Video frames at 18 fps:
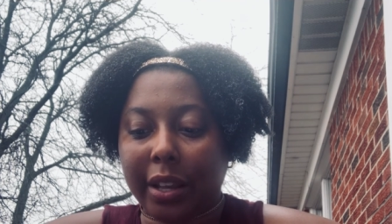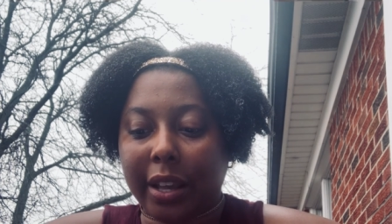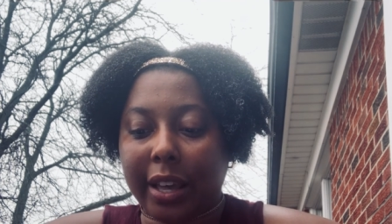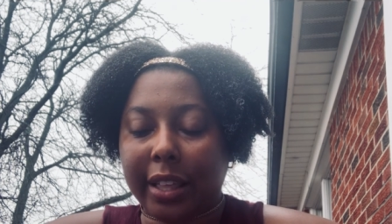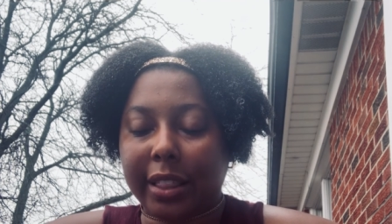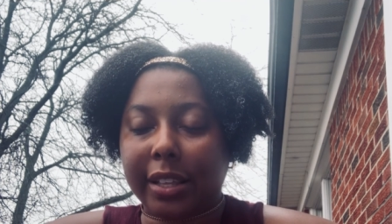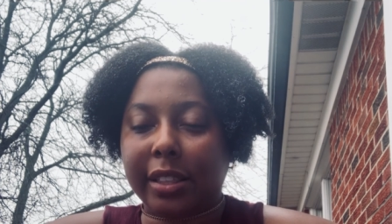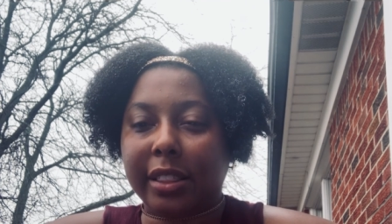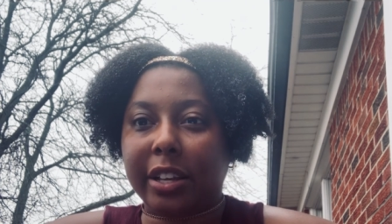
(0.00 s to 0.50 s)

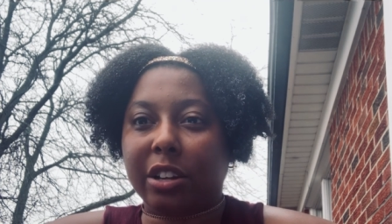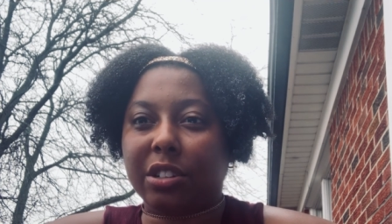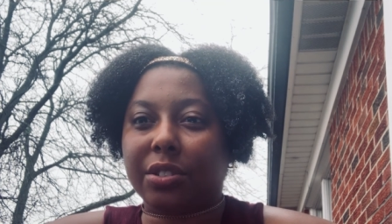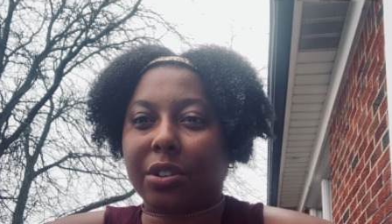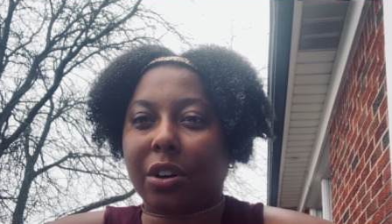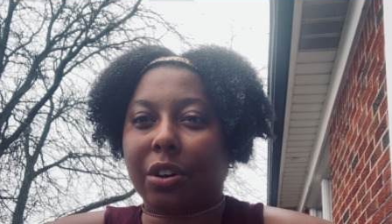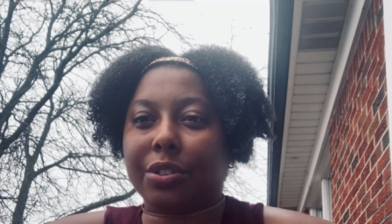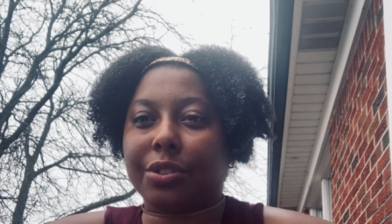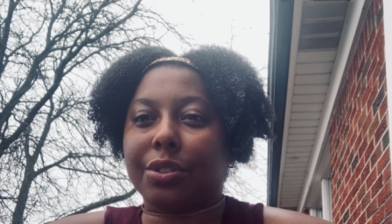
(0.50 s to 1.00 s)
And then there's
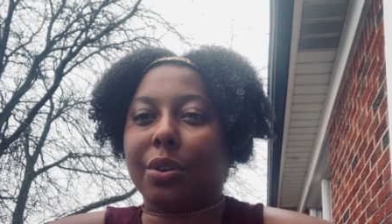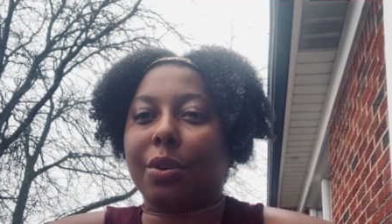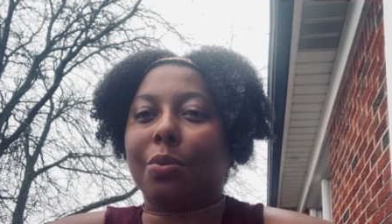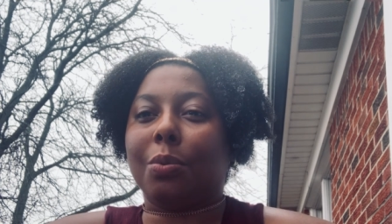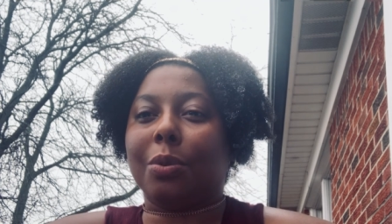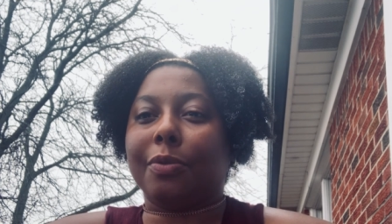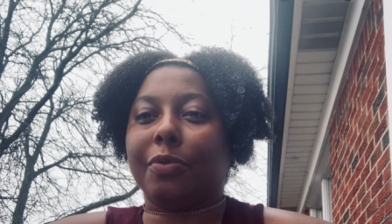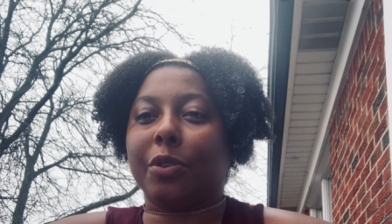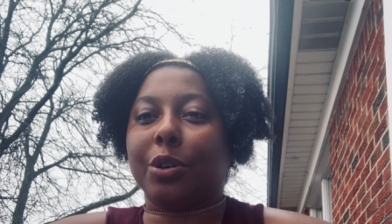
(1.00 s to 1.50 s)
also
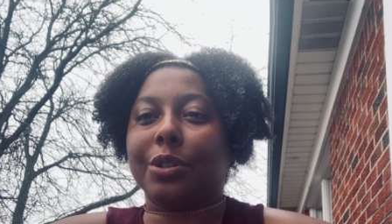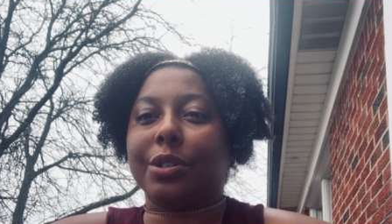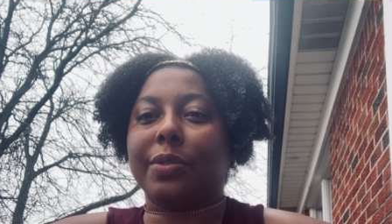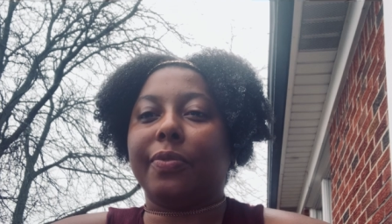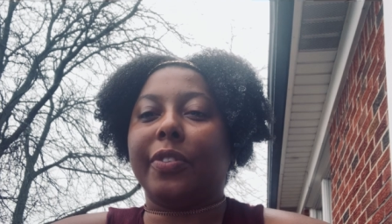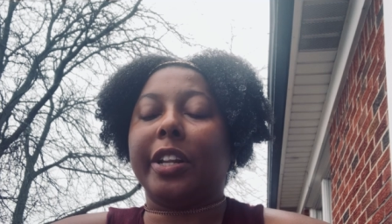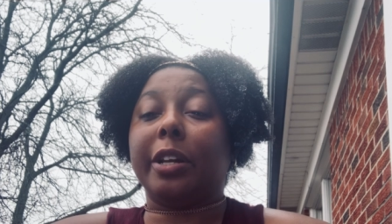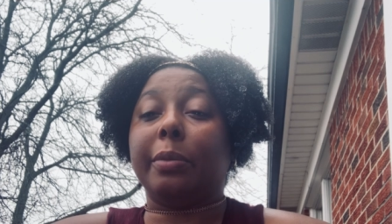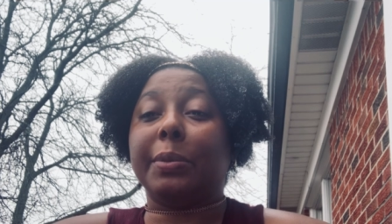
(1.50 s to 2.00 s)
reverse
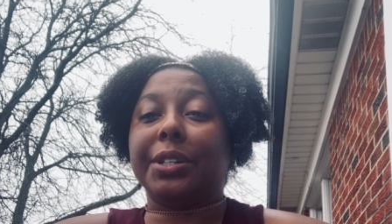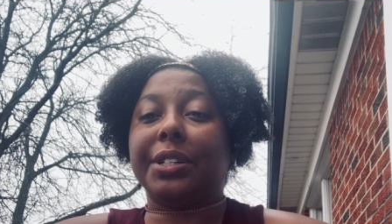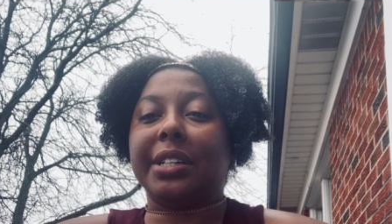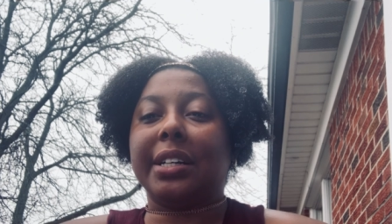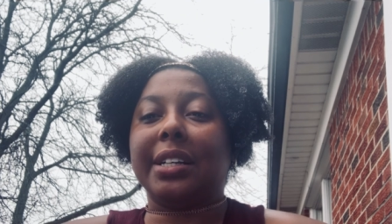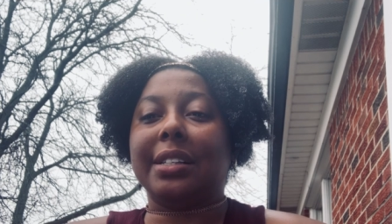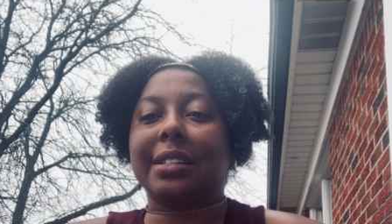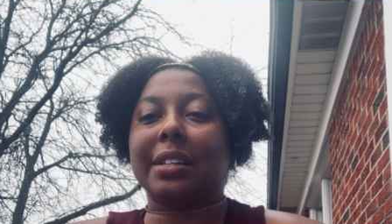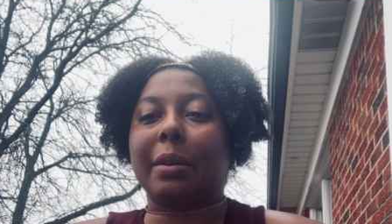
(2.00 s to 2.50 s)
vending
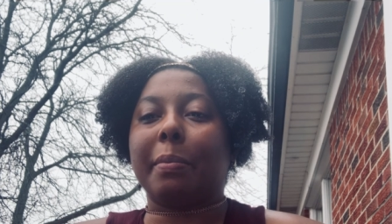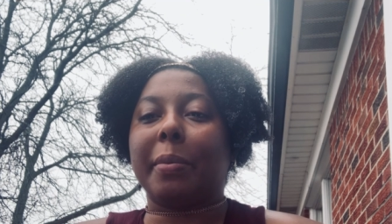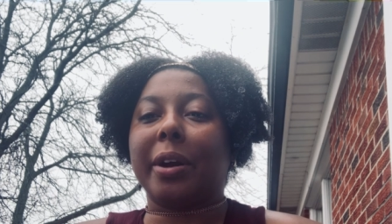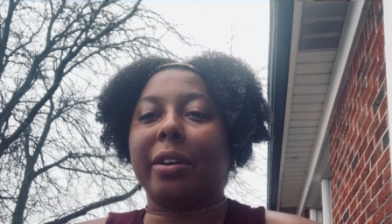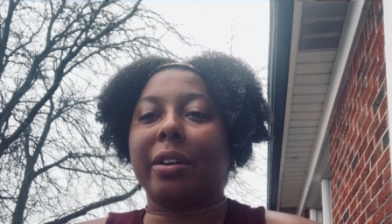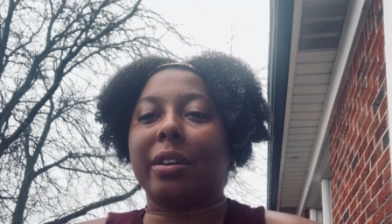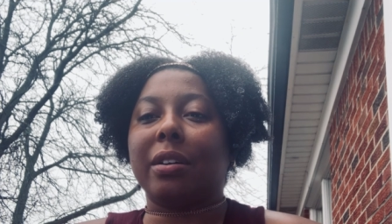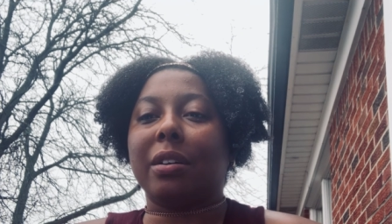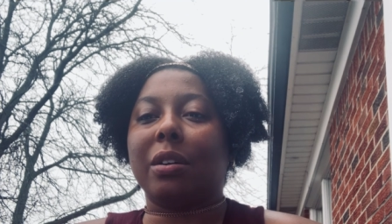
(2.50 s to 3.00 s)
machines in
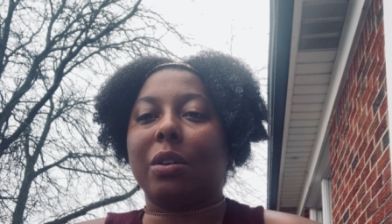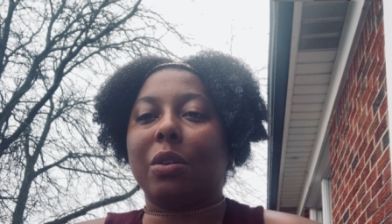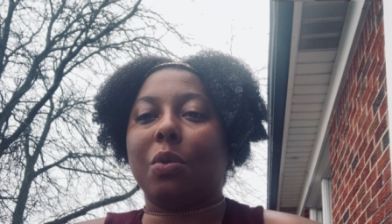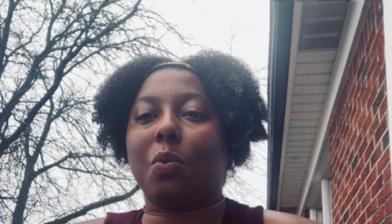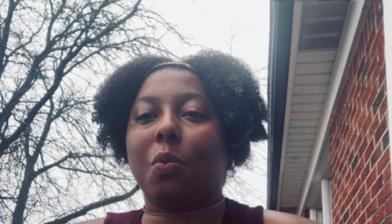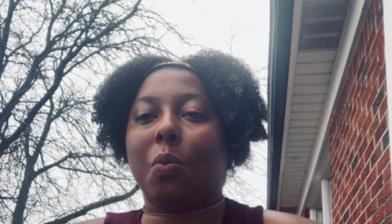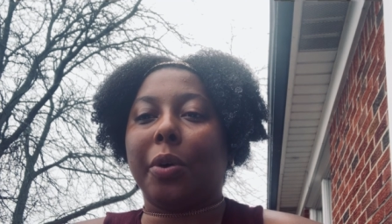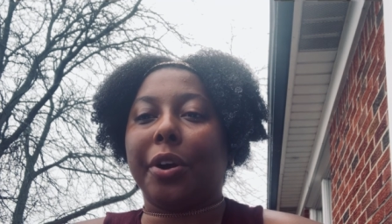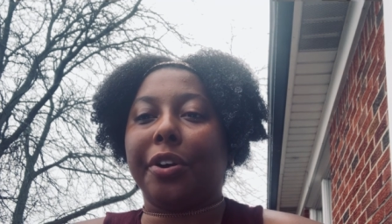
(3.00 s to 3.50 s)
America
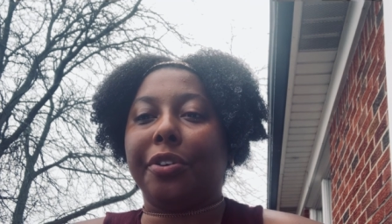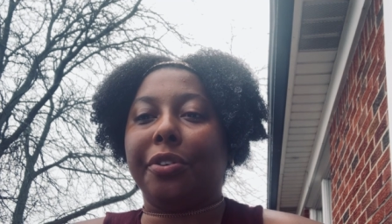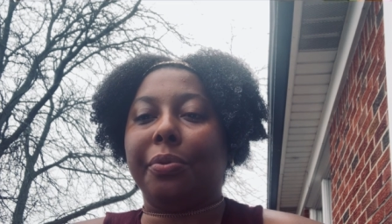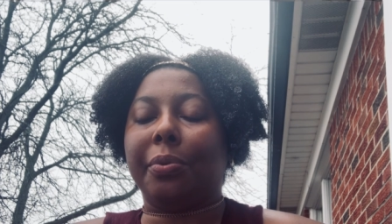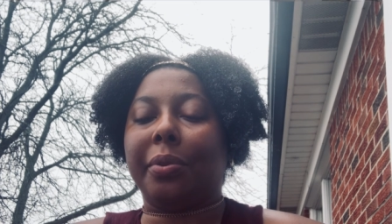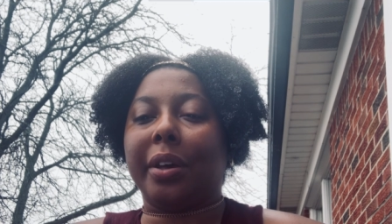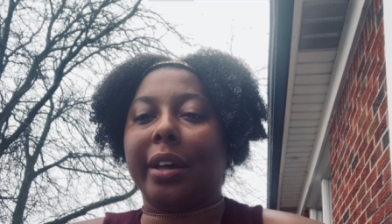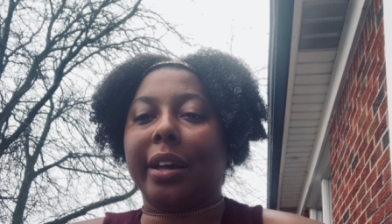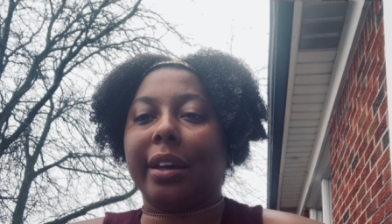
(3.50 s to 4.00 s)
where you
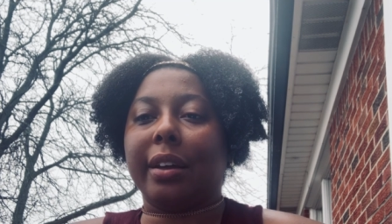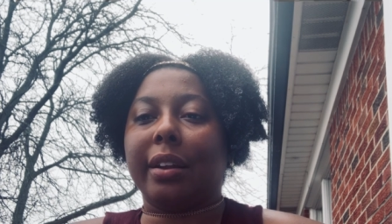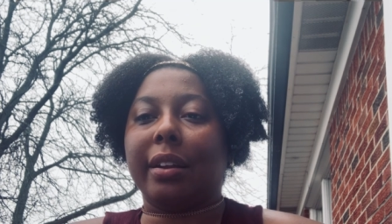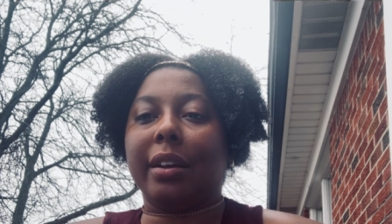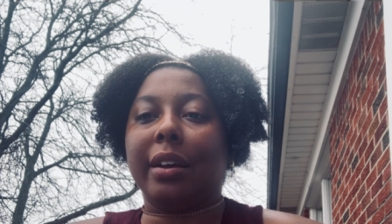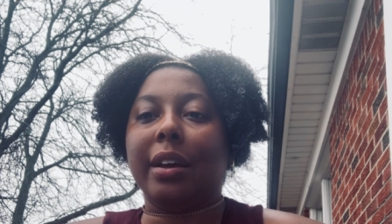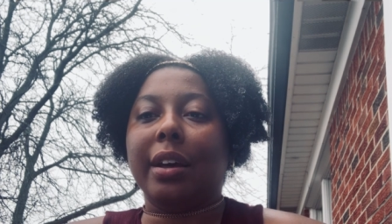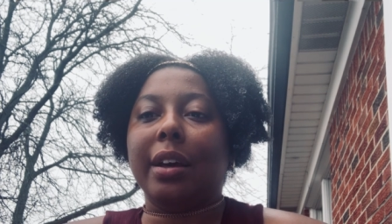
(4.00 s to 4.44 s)
can